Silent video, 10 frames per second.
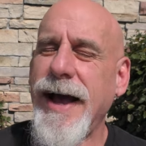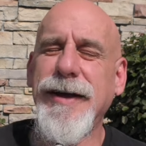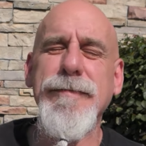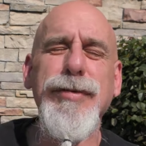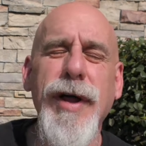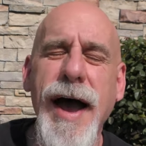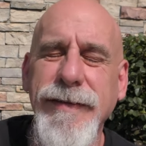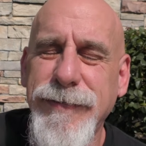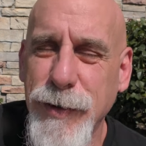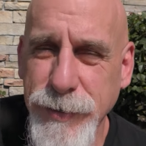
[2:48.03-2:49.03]
I could
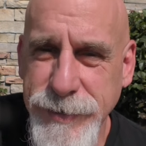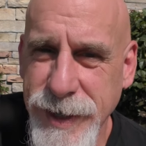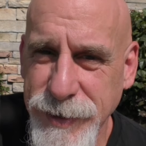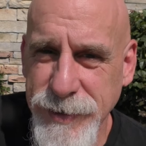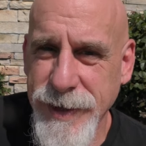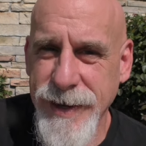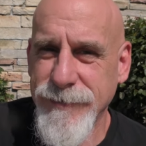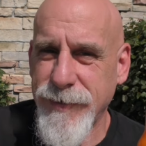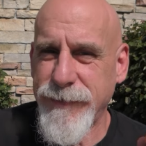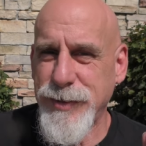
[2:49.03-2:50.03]
blindfold tell you that
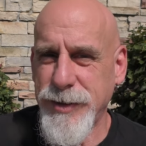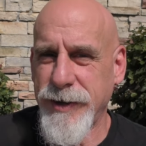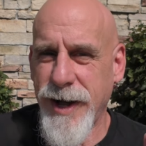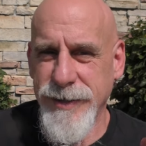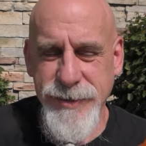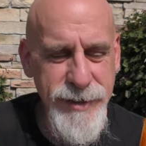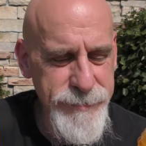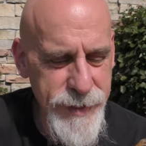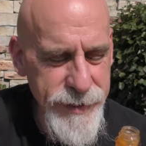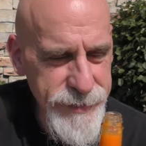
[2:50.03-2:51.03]
Revolutionary Hot Sauce
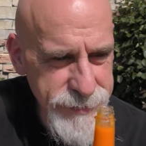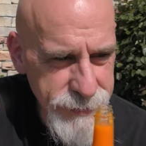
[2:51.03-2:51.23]
made this.